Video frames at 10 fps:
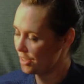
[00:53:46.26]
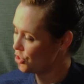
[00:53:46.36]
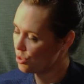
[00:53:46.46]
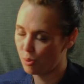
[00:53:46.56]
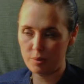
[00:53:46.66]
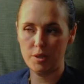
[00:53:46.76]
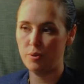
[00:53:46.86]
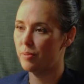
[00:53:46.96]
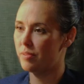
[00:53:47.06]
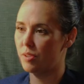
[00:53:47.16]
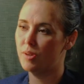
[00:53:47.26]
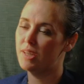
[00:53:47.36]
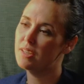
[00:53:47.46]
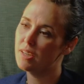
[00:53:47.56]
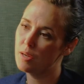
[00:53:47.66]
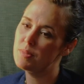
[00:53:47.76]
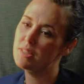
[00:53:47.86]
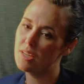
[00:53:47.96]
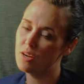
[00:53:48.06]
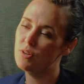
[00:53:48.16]
I totally agree with you. And it comes
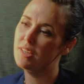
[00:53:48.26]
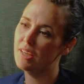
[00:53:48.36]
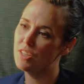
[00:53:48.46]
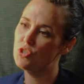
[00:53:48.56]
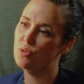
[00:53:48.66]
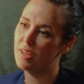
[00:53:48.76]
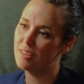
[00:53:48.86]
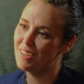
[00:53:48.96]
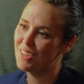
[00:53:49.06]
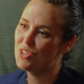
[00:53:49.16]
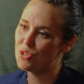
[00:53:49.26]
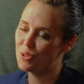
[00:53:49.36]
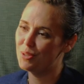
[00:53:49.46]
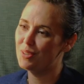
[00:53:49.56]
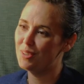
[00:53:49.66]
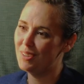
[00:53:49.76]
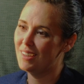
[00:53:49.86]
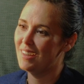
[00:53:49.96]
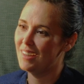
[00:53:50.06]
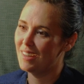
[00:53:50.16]
down again to that internal
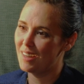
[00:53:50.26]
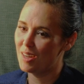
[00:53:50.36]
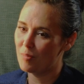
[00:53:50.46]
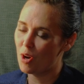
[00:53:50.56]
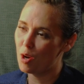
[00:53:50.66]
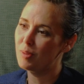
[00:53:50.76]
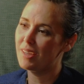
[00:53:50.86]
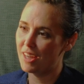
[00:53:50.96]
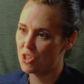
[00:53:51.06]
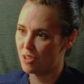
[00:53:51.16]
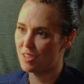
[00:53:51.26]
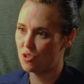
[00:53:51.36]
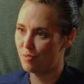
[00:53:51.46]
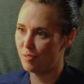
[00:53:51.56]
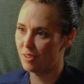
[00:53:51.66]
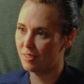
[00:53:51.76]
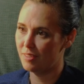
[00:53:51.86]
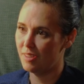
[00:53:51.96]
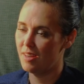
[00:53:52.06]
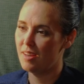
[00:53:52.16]
obligation that you feel.
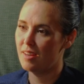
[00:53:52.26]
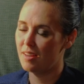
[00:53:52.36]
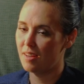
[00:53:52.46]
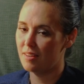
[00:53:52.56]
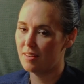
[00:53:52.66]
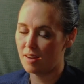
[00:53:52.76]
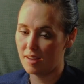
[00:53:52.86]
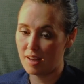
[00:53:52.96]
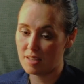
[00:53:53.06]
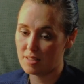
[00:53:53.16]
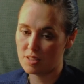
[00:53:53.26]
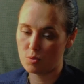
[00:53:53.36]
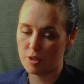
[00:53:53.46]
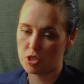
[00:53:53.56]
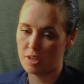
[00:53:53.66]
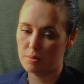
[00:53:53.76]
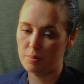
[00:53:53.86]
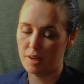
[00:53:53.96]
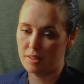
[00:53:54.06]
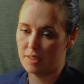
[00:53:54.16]
And I asked this question at a
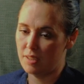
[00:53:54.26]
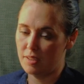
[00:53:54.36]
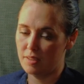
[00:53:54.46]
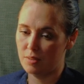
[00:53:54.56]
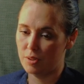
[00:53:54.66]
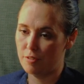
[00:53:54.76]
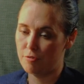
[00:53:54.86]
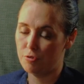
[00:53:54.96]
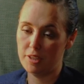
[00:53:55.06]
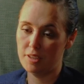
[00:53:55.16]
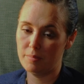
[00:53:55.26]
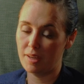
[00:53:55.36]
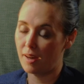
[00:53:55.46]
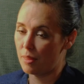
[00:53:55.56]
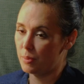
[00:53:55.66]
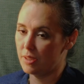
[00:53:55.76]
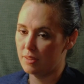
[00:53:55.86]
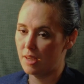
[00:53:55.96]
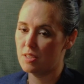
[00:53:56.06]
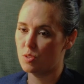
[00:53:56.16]
rally or a freedom
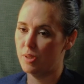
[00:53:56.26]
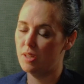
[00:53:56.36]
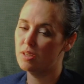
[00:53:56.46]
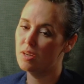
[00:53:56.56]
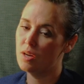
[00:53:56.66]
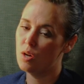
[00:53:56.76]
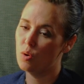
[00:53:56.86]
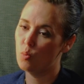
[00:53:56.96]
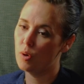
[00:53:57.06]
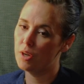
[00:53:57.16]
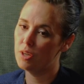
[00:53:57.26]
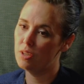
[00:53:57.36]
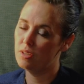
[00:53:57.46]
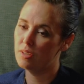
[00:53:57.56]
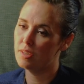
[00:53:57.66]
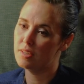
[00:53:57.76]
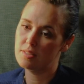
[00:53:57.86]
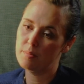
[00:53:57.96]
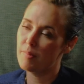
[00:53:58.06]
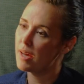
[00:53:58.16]
gathering last week, where it
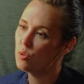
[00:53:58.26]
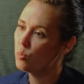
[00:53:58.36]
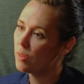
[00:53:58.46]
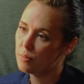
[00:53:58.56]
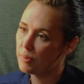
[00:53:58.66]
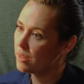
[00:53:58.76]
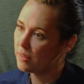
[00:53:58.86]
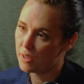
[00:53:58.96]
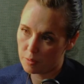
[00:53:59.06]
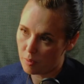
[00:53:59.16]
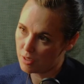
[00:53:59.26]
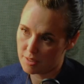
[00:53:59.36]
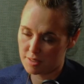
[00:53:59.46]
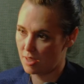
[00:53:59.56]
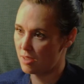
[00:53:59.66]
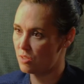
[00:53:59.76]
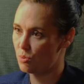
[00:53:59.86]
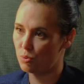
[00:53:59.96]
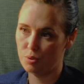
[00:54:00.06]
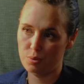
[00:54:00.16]
doesn't matter what the regulatory body says or